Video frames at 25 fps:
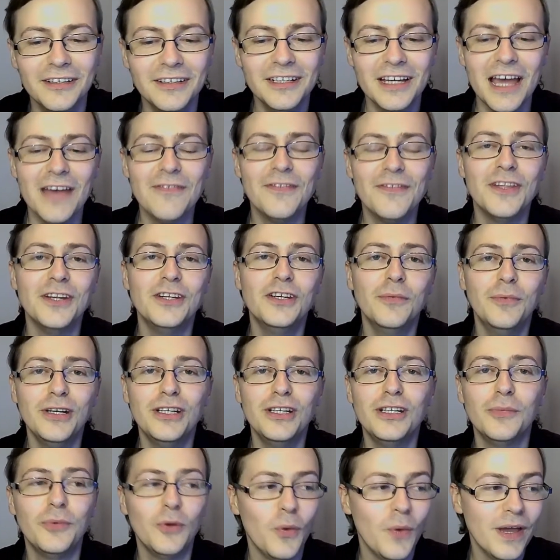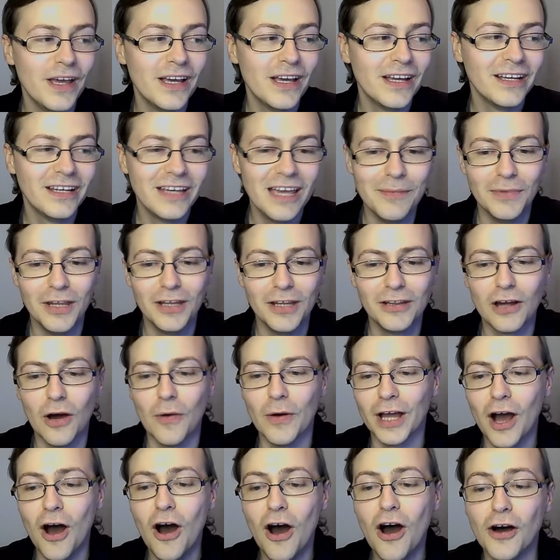If the WWE can keep this going
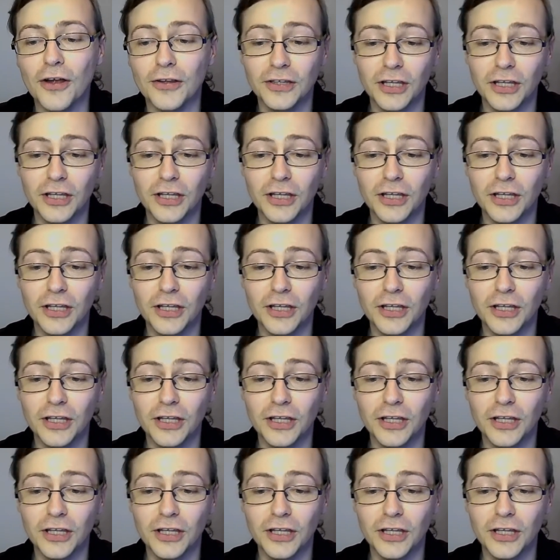hot,